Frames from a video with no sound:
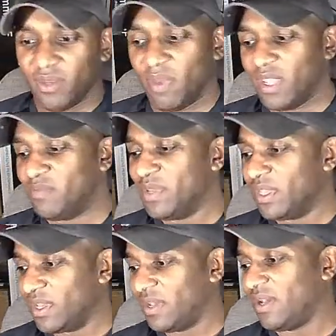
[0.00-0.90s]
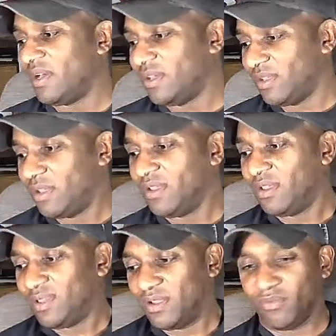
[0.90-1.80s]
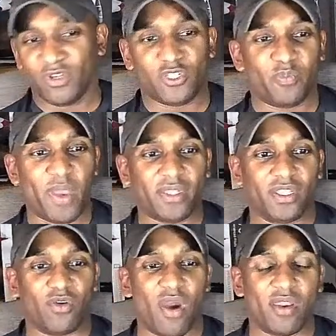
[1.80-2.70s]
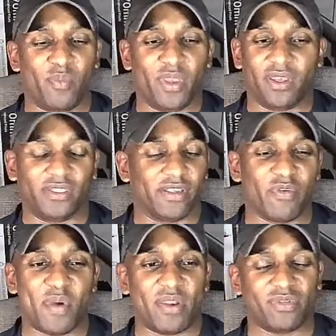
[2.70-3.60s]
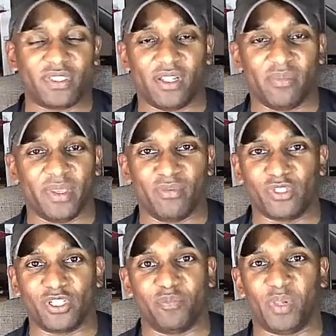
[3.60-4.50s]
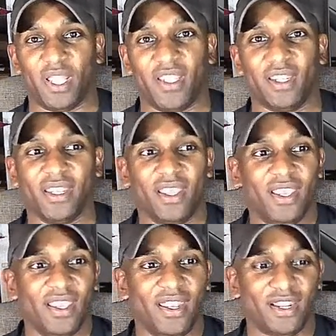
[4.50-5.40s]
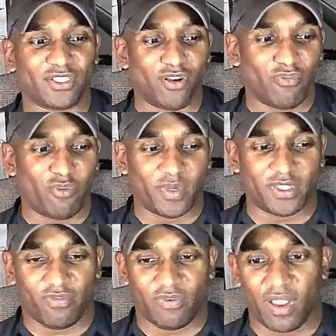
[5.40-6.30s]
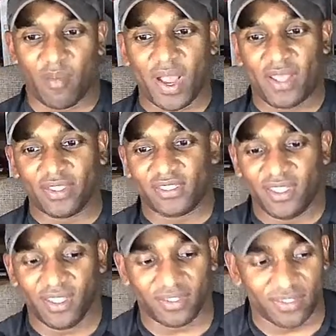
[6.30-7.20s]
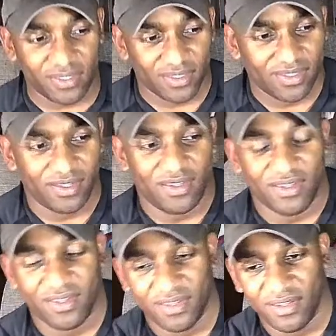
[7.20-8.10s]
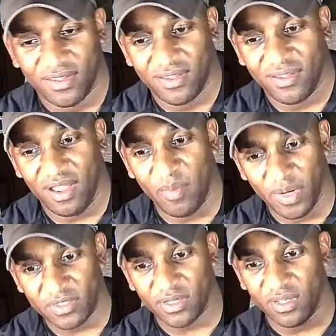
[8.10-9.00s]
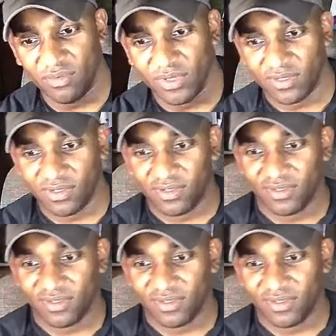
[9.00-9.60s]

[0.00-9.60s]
it made me respect it quite a bit, because everybody was telling me it was a good plane, and I saw it for myself when I got behind the sticks. I mean, it's a good one.